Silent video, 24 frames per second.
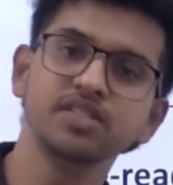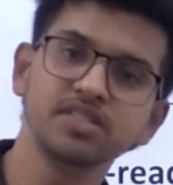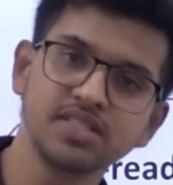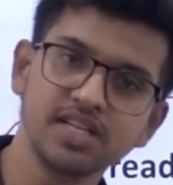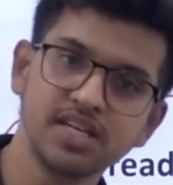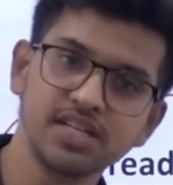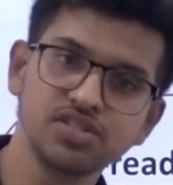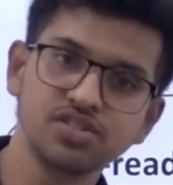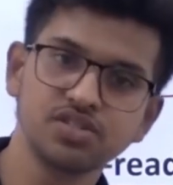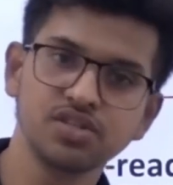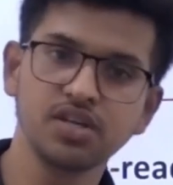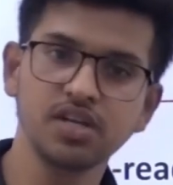
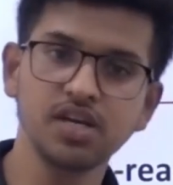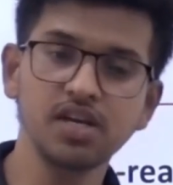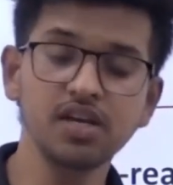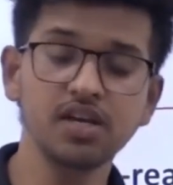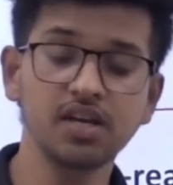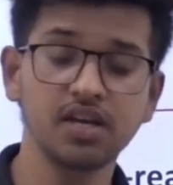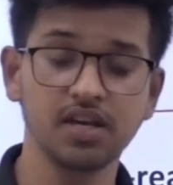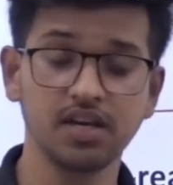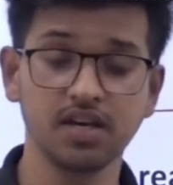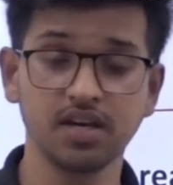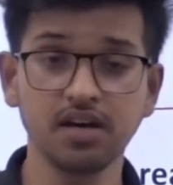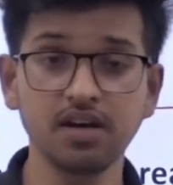century
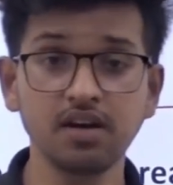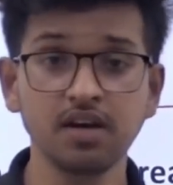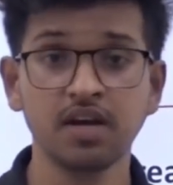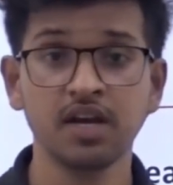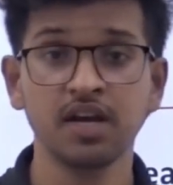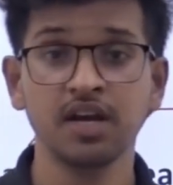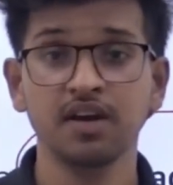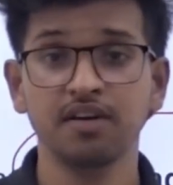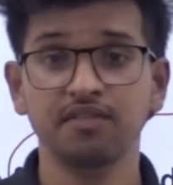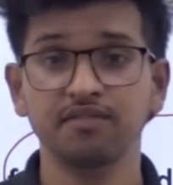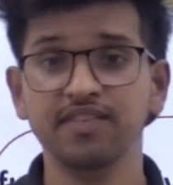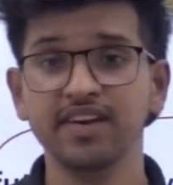here,
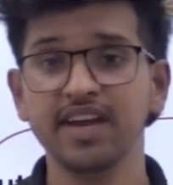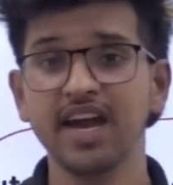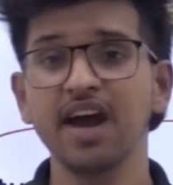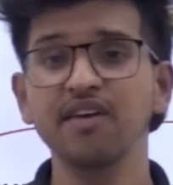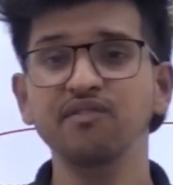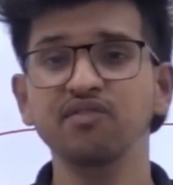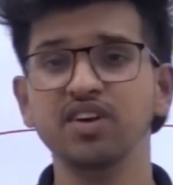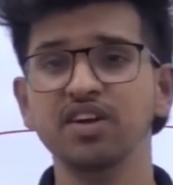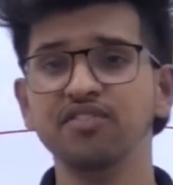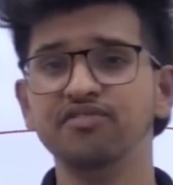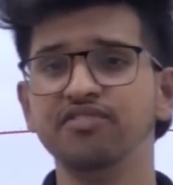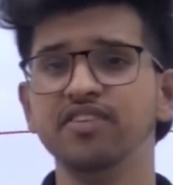we
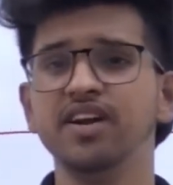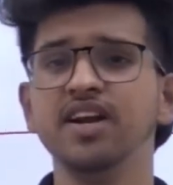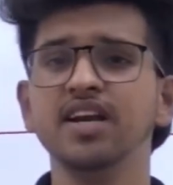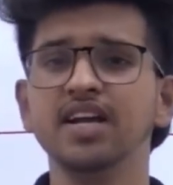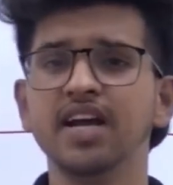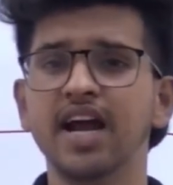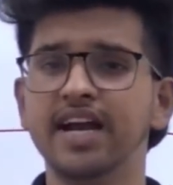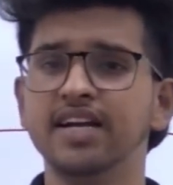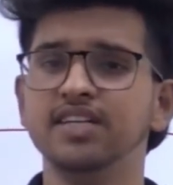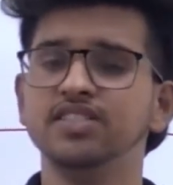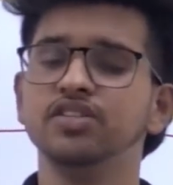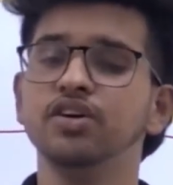have different
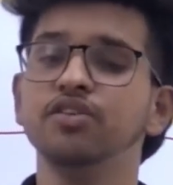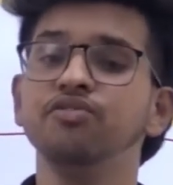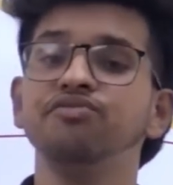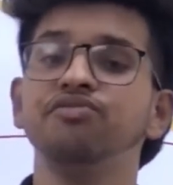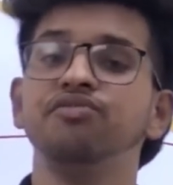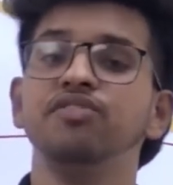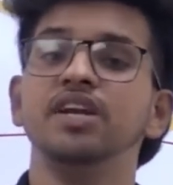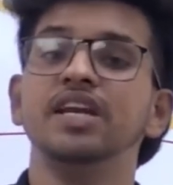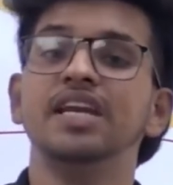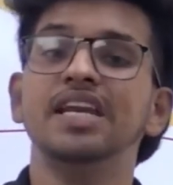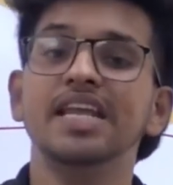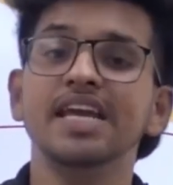kinds of
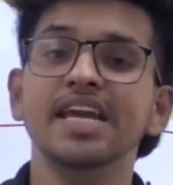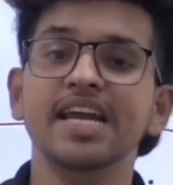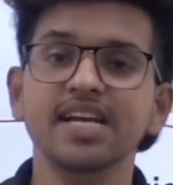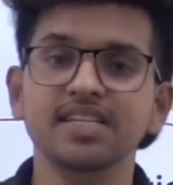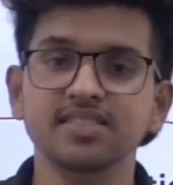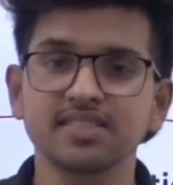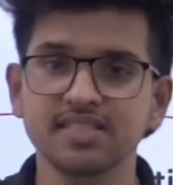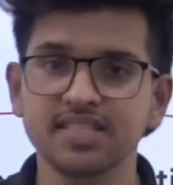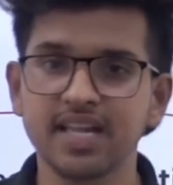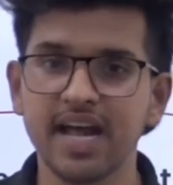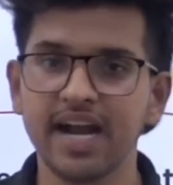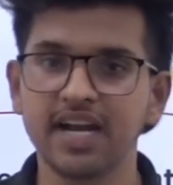
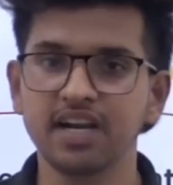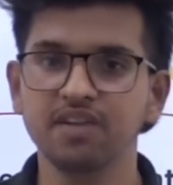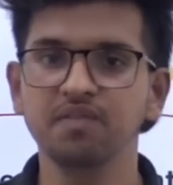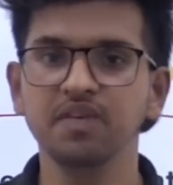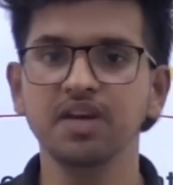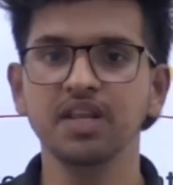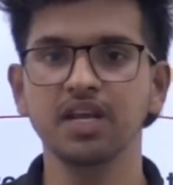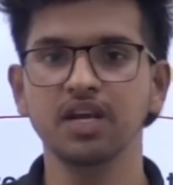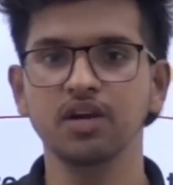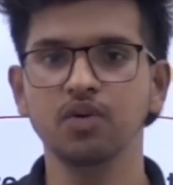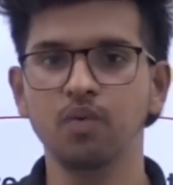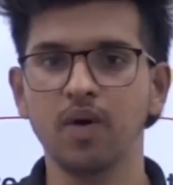needs that we
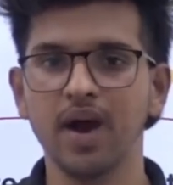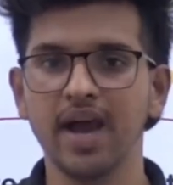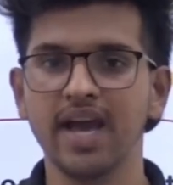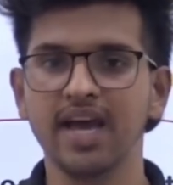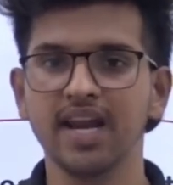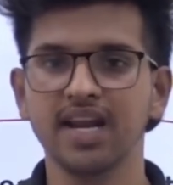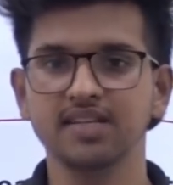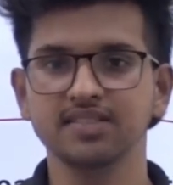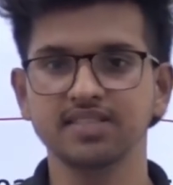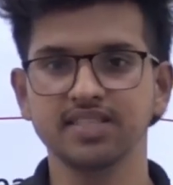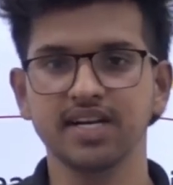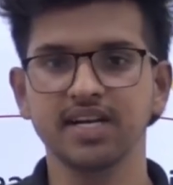require
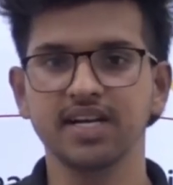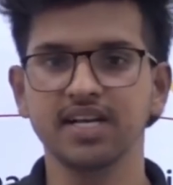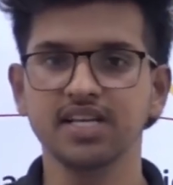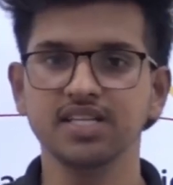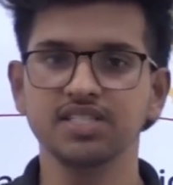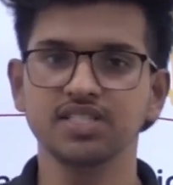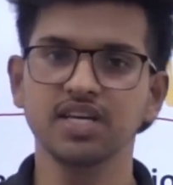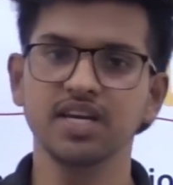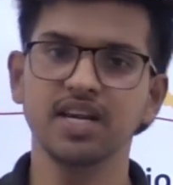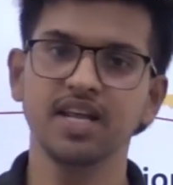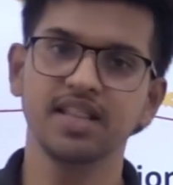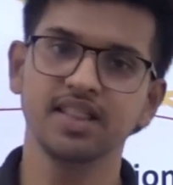as a
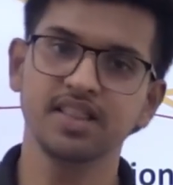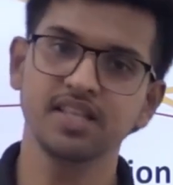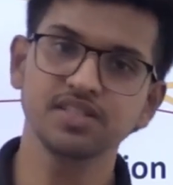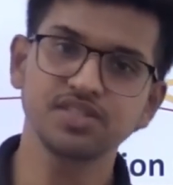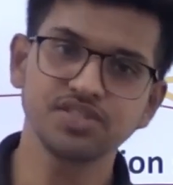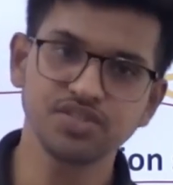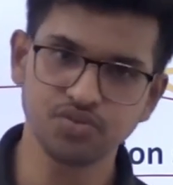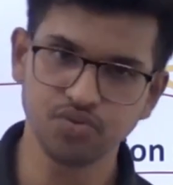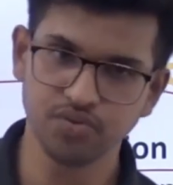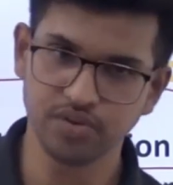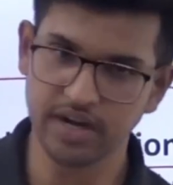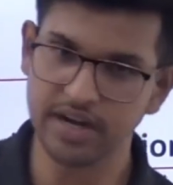teacher and the
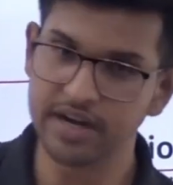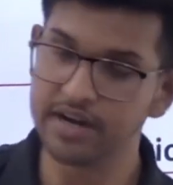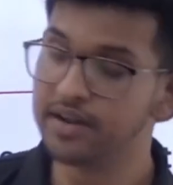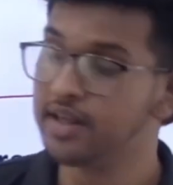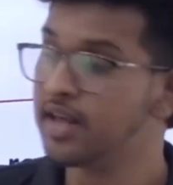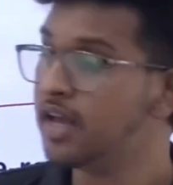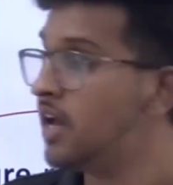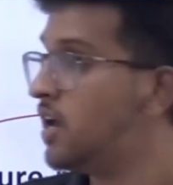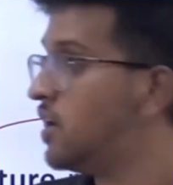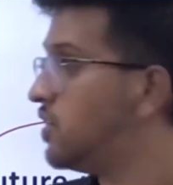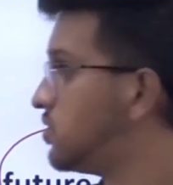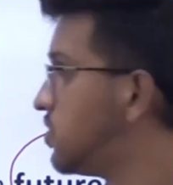student.
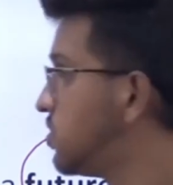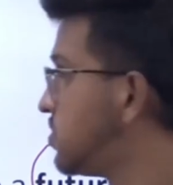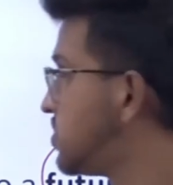So